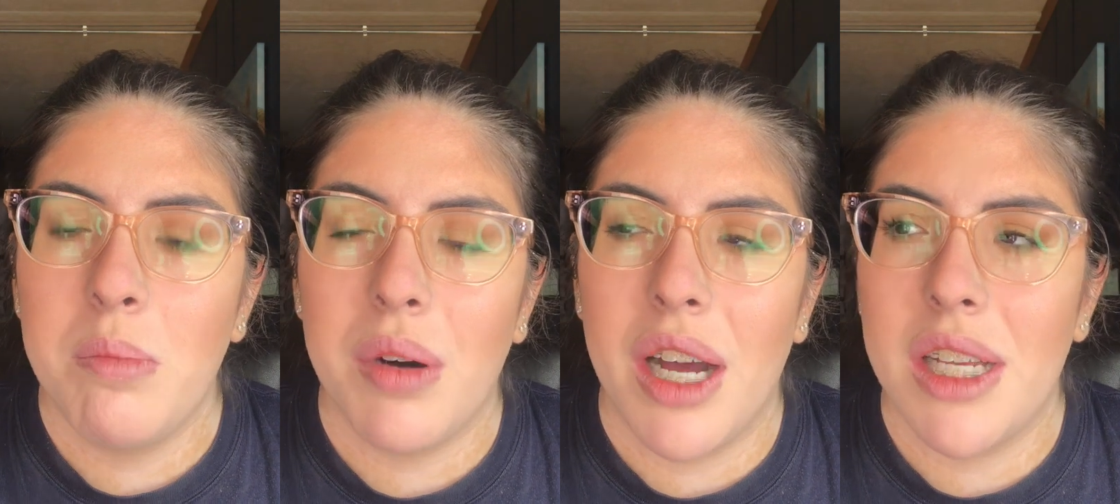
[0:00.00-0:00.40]

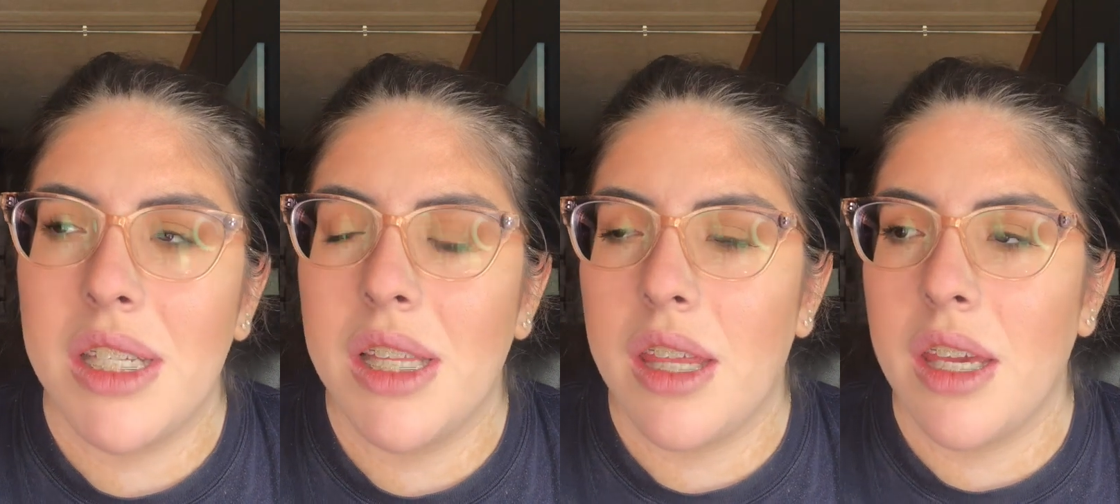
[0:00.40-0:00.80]

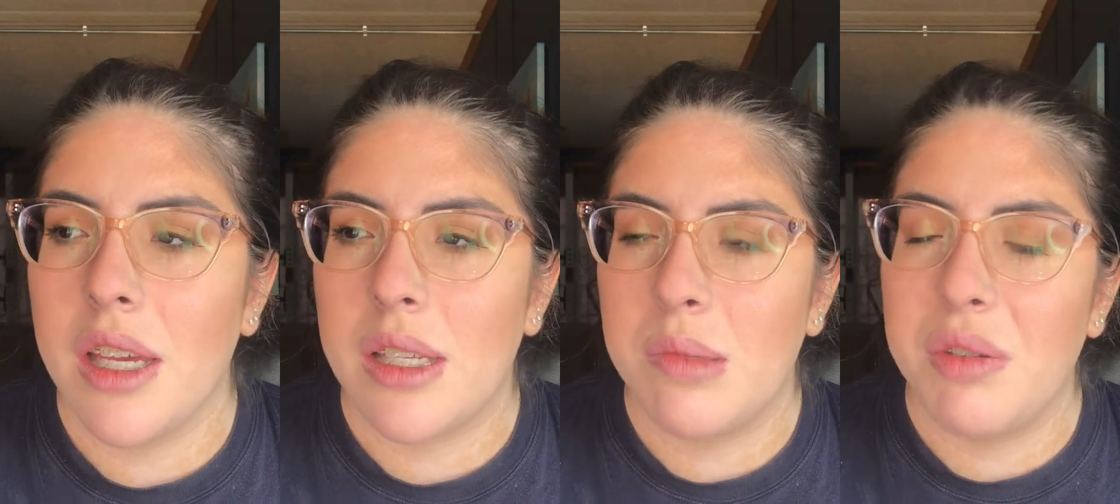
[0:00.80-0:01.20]
But the
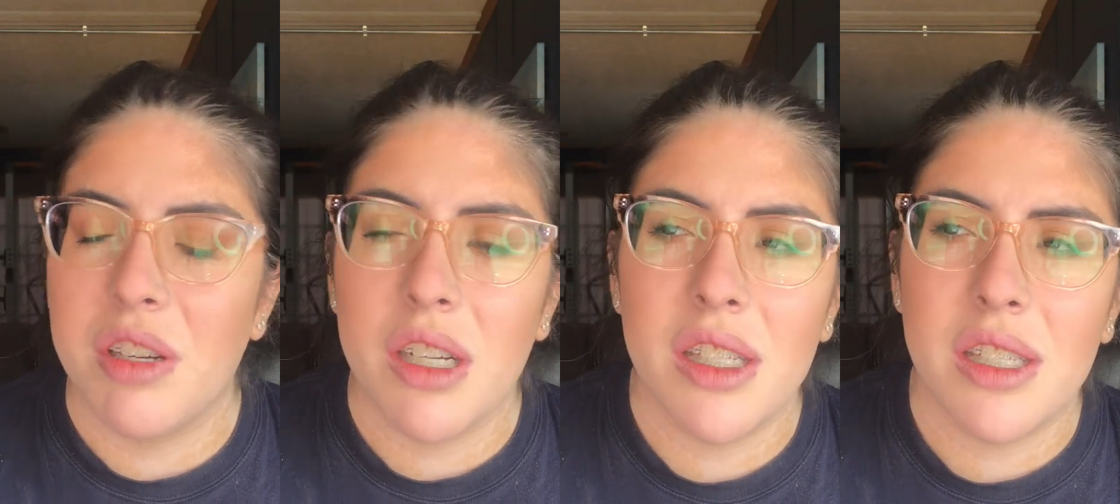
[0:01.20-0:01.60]

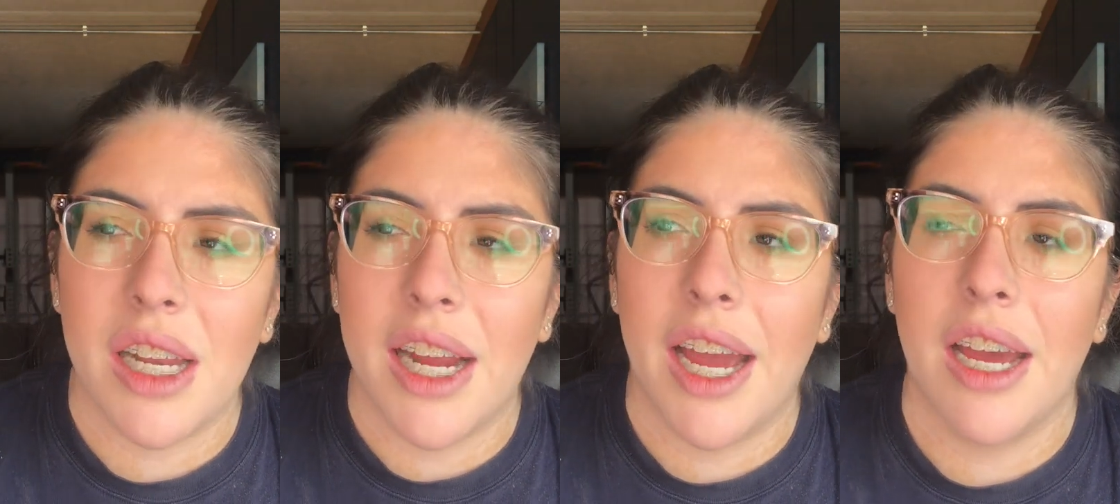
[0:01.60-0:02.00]
experience
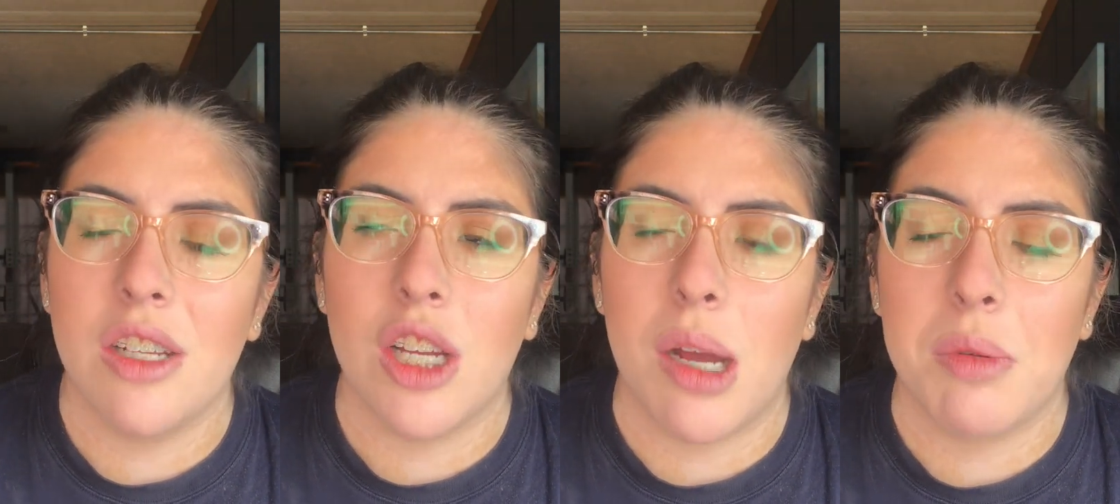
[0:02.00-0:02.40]
that I
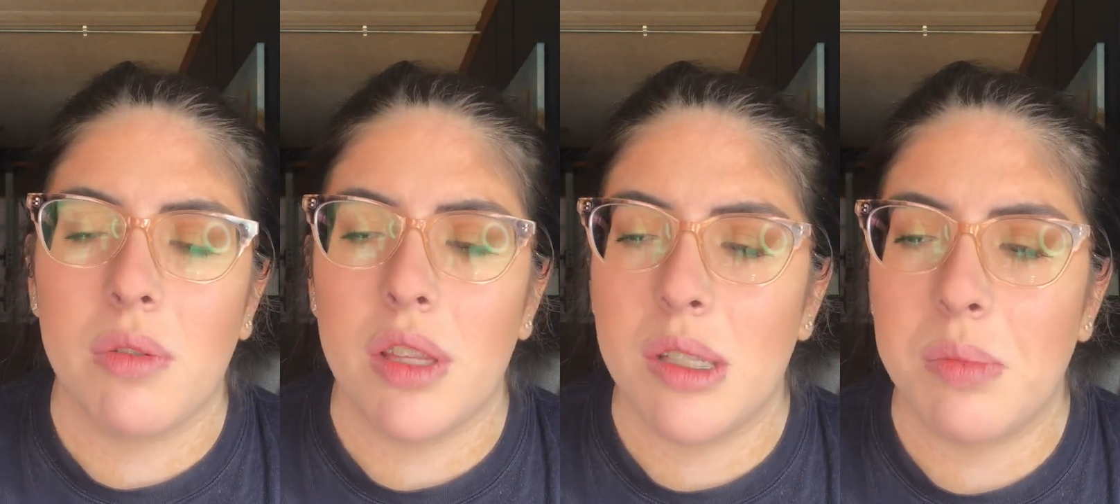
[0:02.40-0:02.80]
had shopping
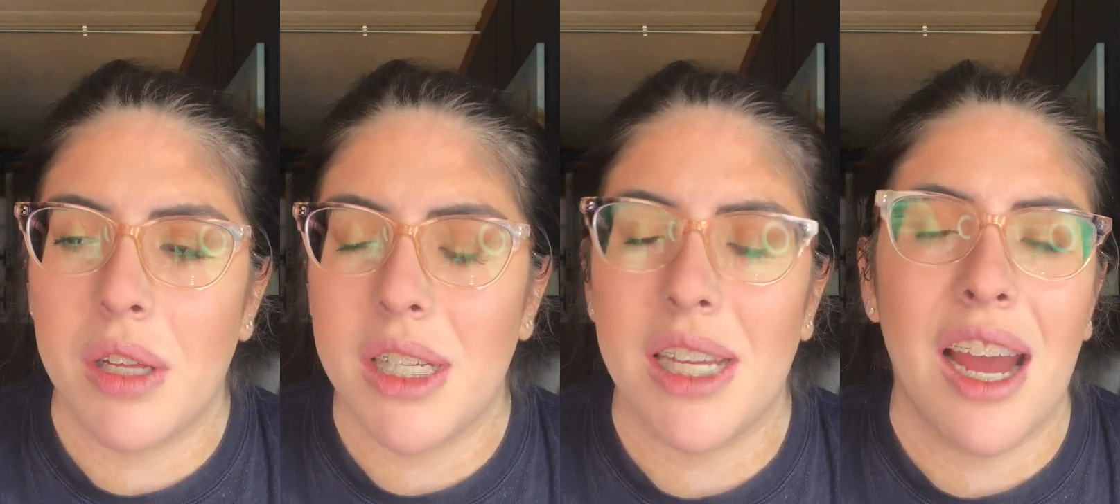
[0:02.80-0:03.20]
with this
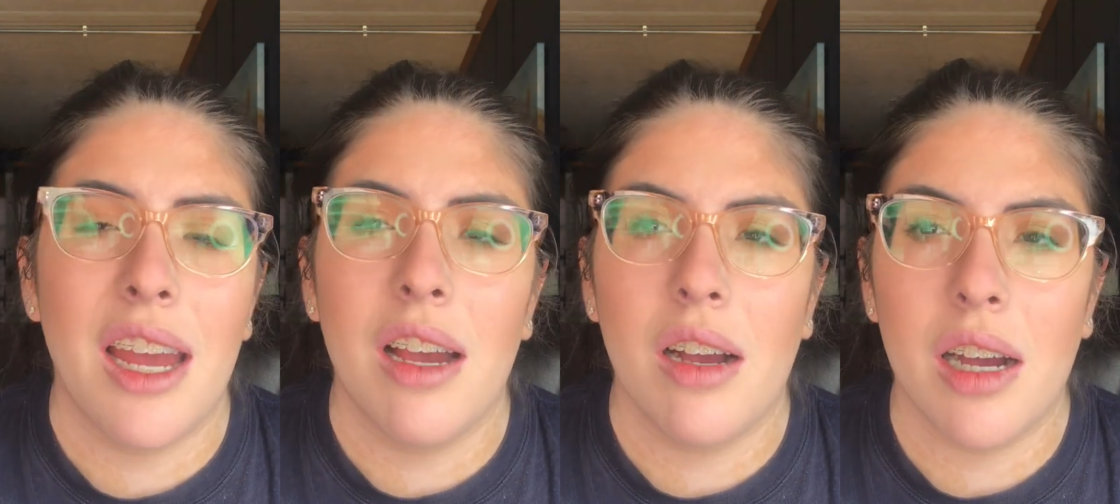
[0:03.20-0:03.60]
place, I